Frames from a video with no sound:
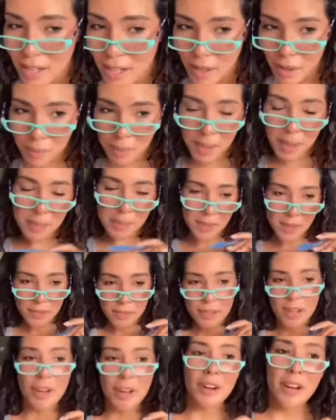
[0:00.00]
It'll make María
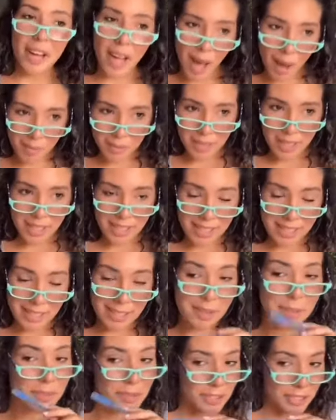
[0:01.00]
very happy. And
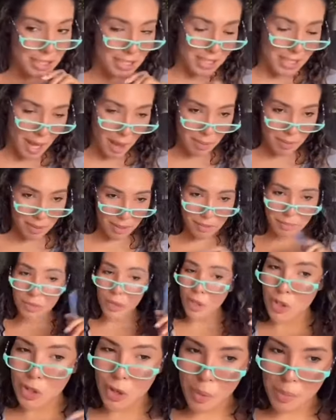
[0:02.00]
Sam, if she's happy,
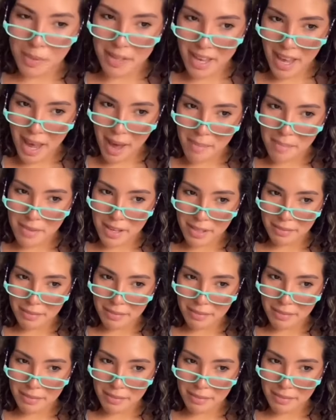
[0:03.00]
you'll be happy.